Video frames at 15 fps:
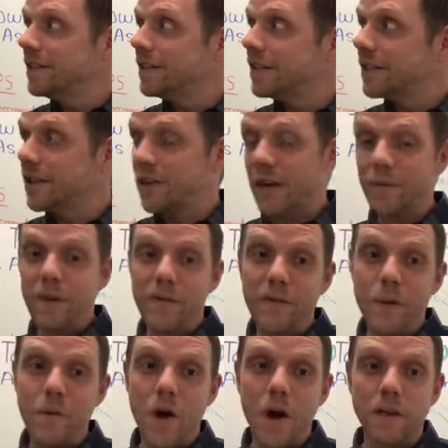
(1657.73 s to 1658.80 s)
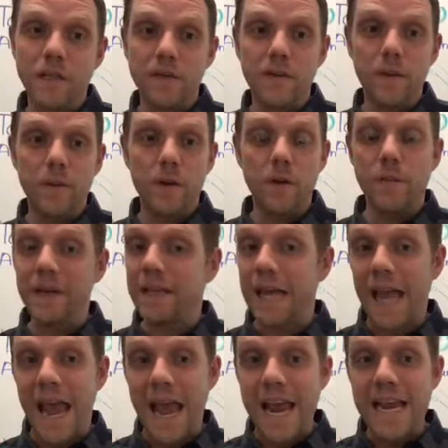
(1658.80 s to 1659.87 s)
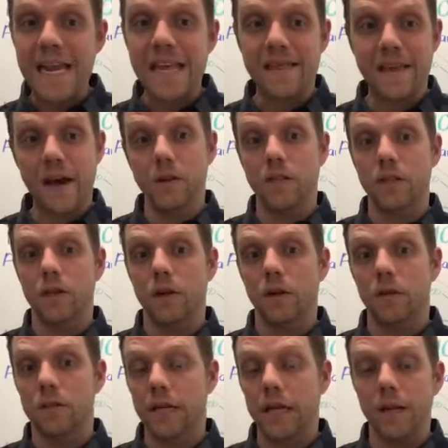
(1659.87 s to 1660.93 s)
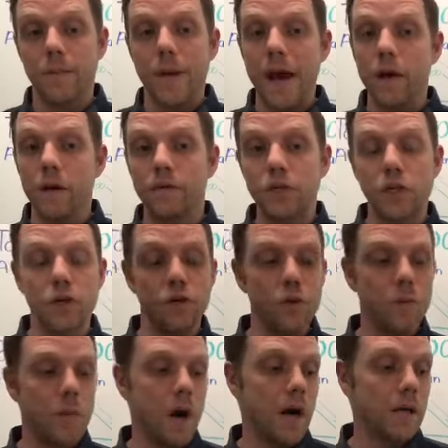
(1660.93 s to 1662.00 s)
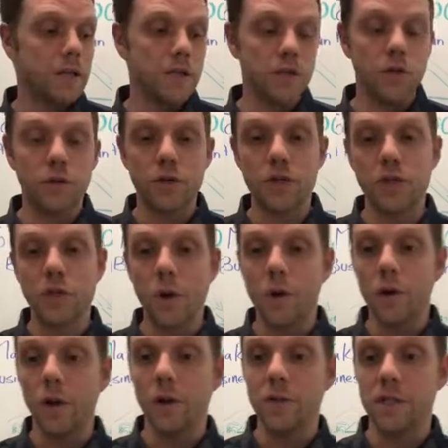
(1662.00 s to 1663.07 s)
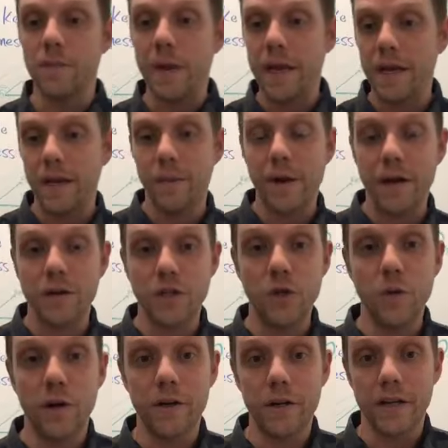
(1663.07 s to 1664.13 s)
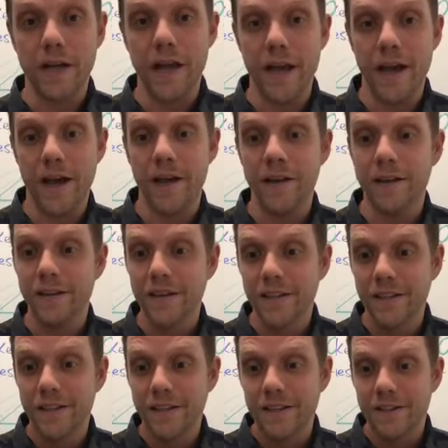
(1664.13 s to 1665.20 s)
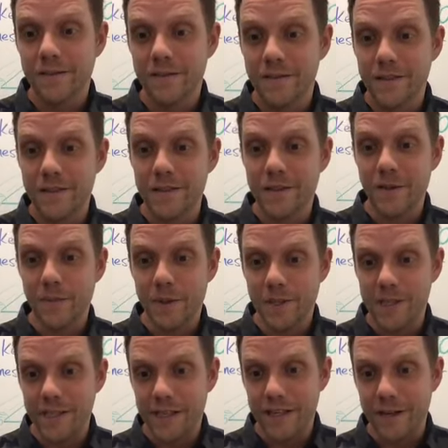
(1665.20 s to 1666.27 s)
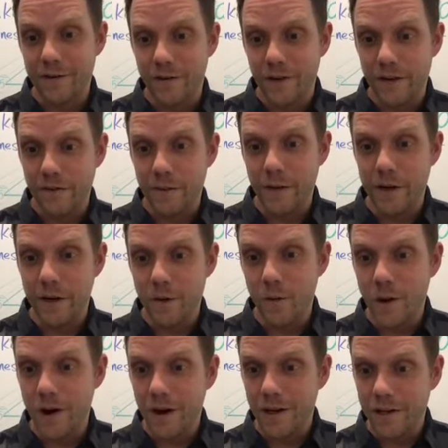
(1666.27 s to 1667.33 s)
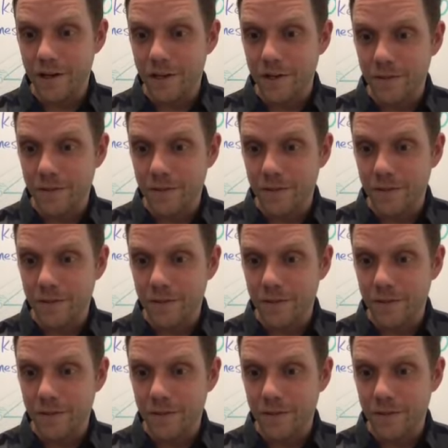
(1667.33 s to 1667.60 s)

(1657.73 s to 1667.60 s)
correct me if I'm wrong, Tiffany, but you made like $80,000. Like in a matter of 2 months, you were so close to making about 200K. It was super sick for everybody to watch.